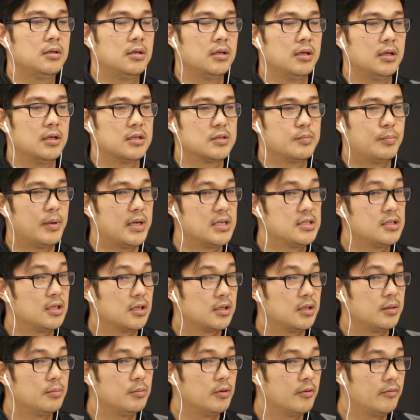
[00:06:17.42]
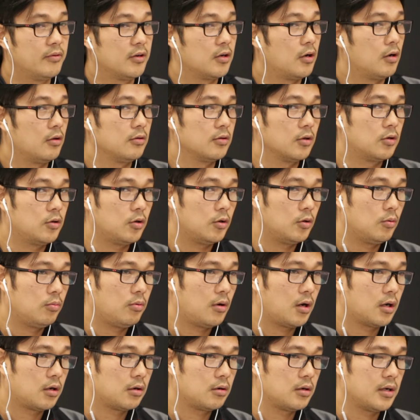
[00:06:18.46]
it's basically moving all the cold
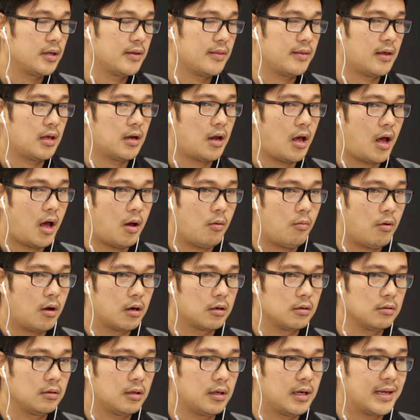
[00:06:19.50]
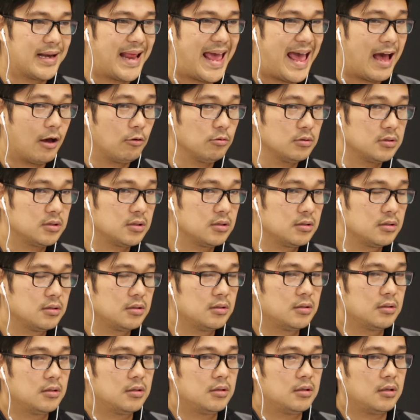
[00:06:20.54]
water in that hot water line out
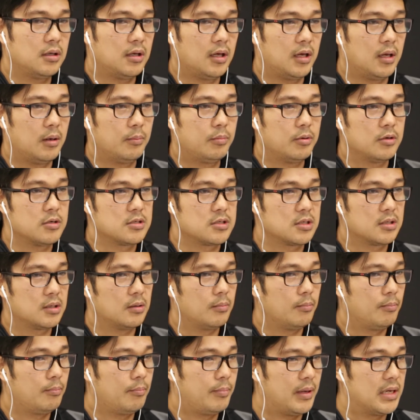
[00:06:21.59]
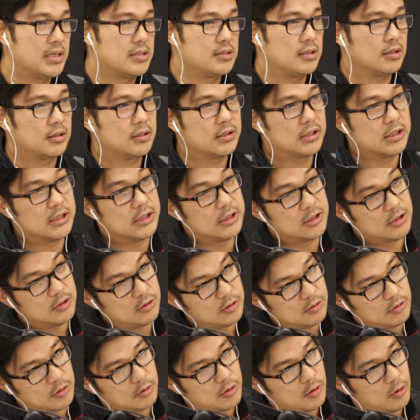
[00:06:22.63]
and pushing it basically
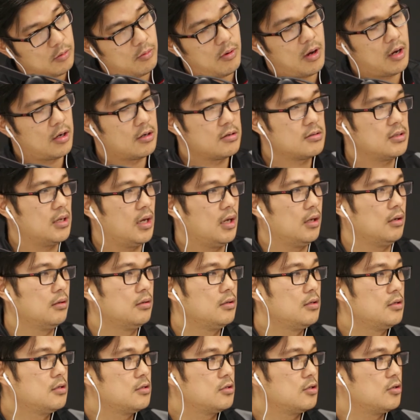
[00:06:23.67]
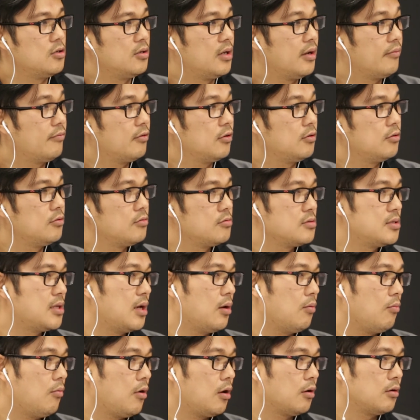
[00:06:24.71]
into your cold water side. So you never lose
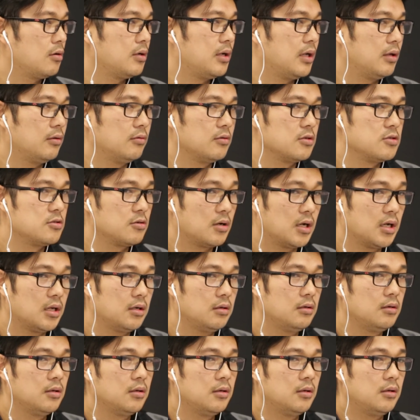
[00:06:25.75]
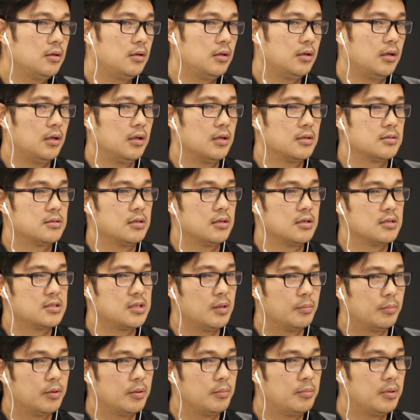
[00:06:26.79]
that water down the drain. It's
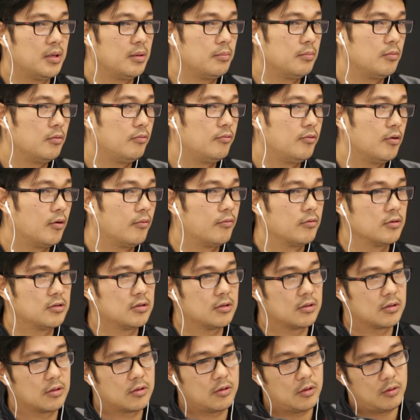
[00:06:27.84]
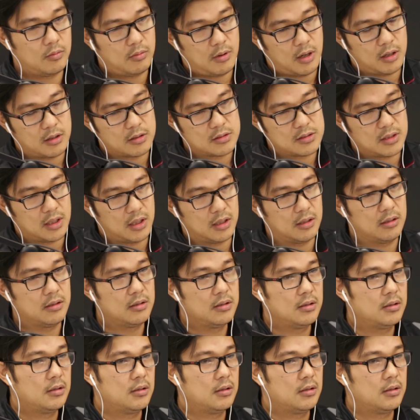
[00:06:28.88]
simply being moved over to the cold water side.